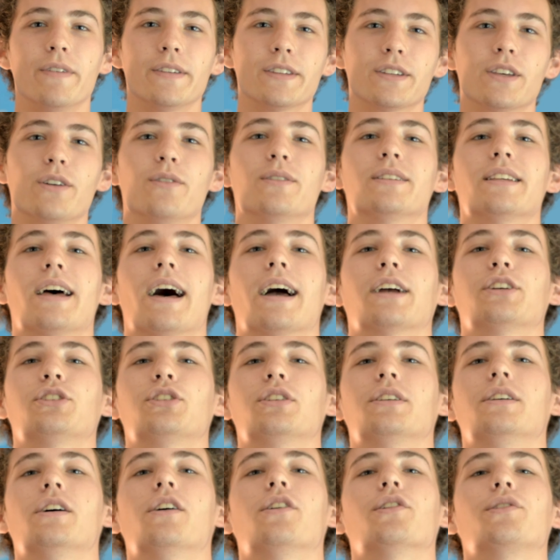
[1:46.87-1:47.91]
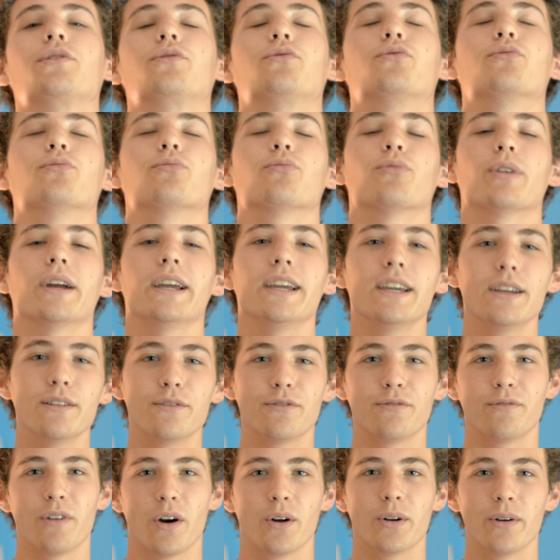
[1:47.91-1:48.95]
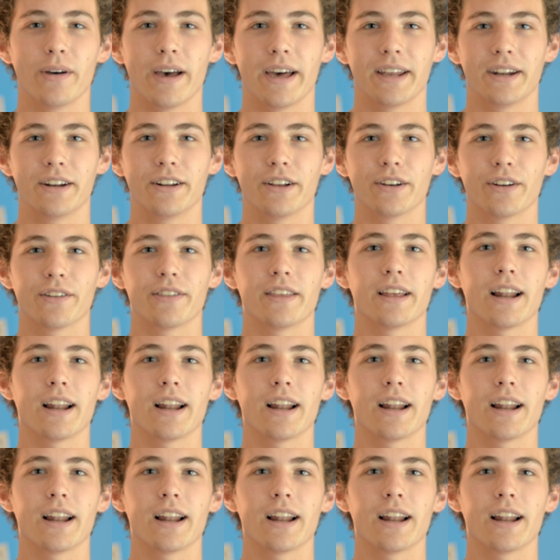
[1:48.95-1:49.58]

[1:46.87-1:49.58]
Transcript: VSCO is actually a great photo editor